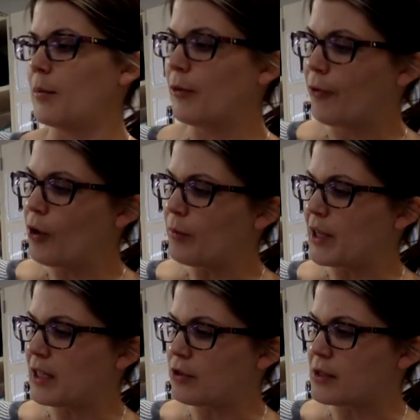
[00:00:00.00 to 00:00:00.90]
Before
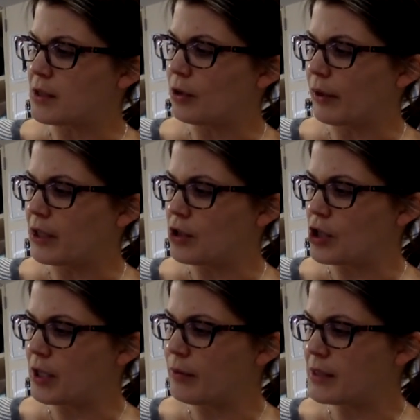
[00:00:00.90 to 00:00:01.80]
Beatrice knew it,
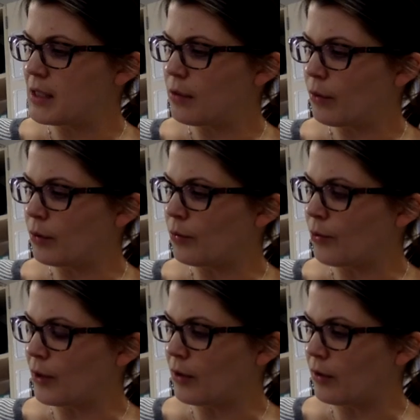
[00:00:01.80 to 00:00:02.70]
she was in a room
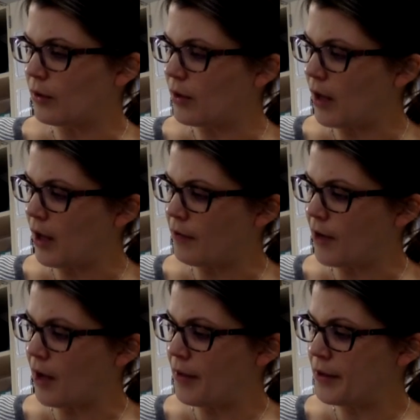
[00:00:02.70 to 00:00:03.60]
full of
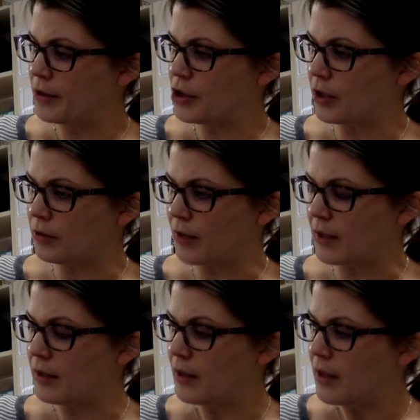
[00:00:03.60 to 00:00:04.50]
other
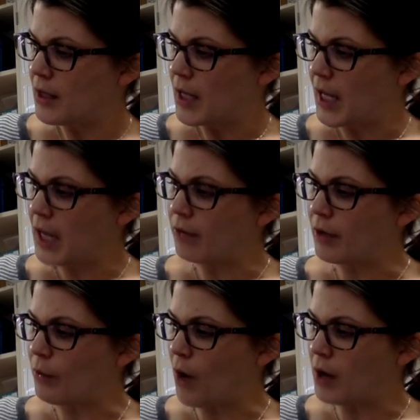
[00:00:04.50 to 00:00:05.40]
children.
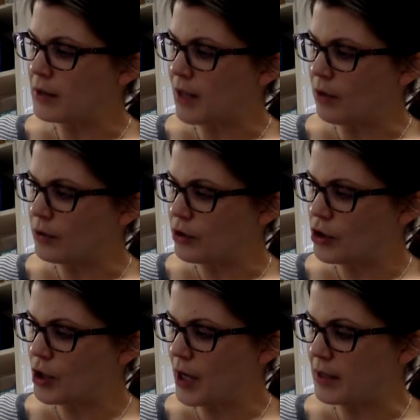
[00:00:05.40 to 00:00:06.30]
Henry walked out
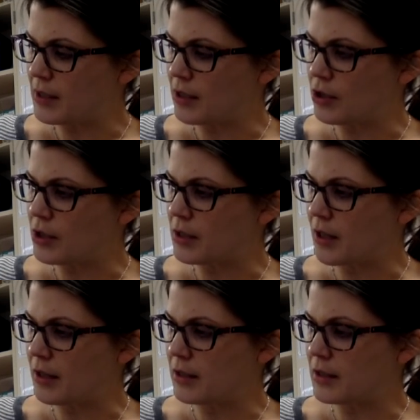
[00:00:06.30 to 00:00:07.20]
just as she
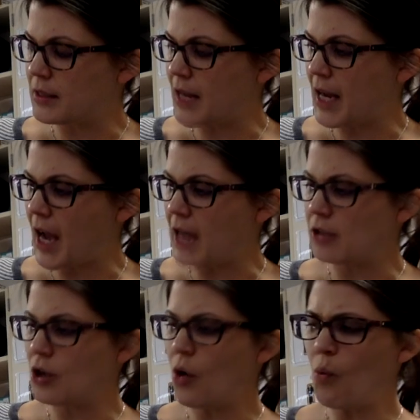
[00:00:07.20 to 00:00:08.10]
started to say, I
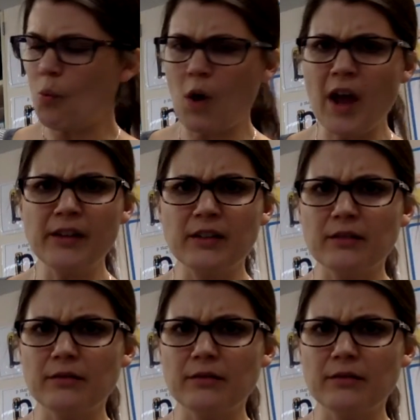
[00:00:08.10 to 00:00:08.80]
don't want...